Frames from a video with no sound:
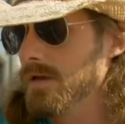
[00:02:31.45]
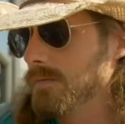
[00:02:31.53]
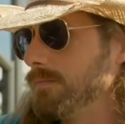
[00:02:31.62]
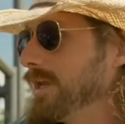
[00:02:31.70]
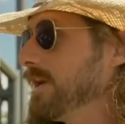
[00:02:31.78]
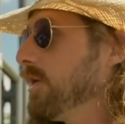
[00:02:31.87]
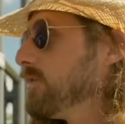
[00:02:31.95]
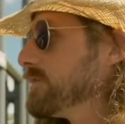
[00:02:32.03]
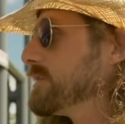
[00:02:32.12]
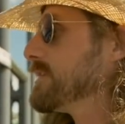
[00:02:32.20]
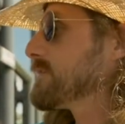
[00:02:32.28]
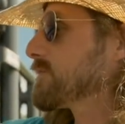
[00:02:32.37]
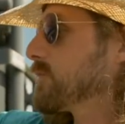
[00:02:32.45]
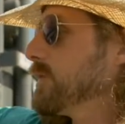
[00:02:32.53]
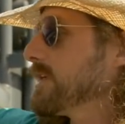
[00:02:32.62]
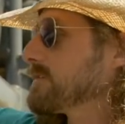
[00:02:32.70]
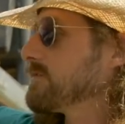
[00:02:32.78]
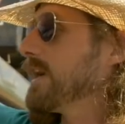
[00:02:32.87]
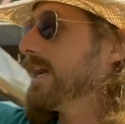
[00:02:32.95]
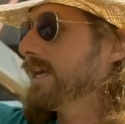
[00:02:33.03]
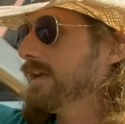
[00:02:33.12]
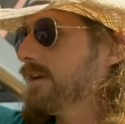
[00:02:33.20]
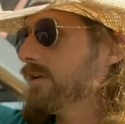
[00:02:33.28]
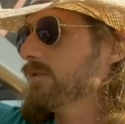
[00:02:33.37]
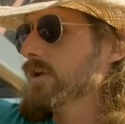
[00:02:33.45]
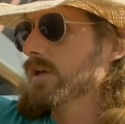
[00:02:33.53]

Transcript: me holding this twist right here,